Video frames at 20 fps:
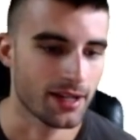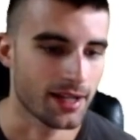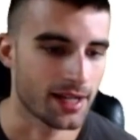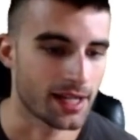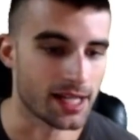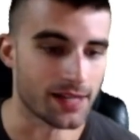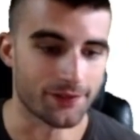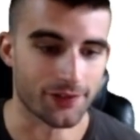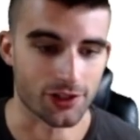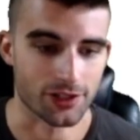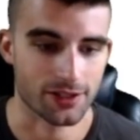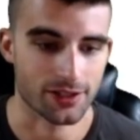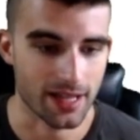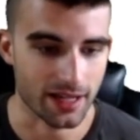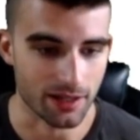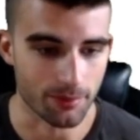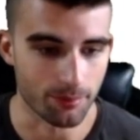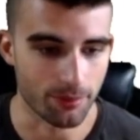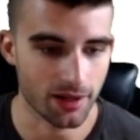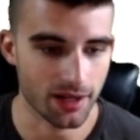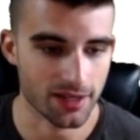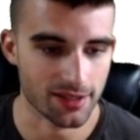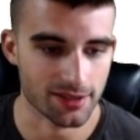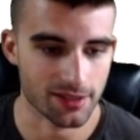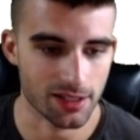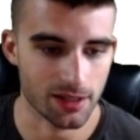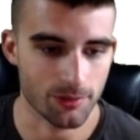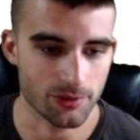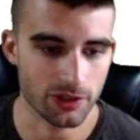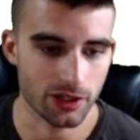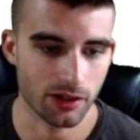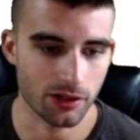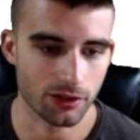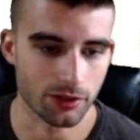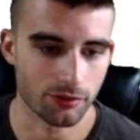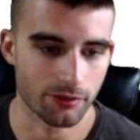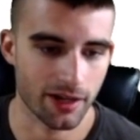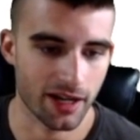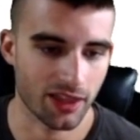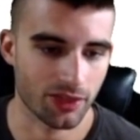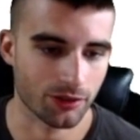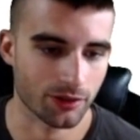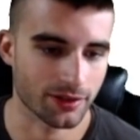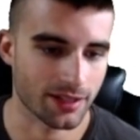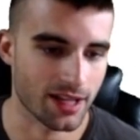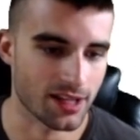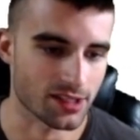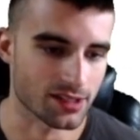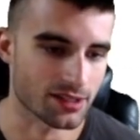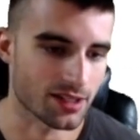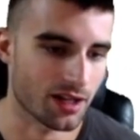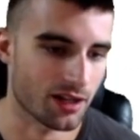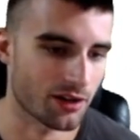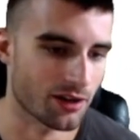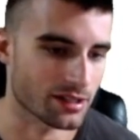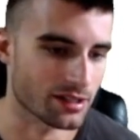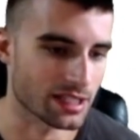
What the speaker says: And if you're stacking Boston up, Jaron Duran, $3,000.